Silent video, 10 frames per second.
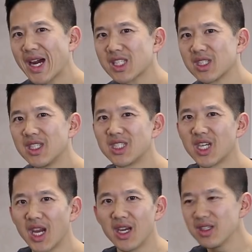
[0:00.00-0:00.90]
actually
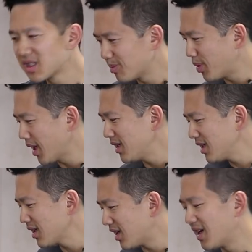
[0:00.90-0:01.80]
change
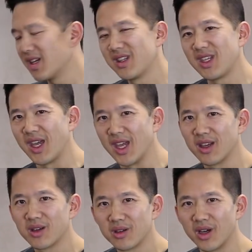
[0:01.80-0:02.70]
depending on the
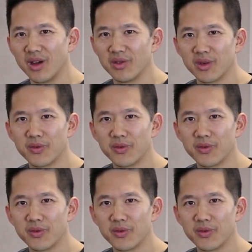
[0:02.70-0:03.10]
angle of the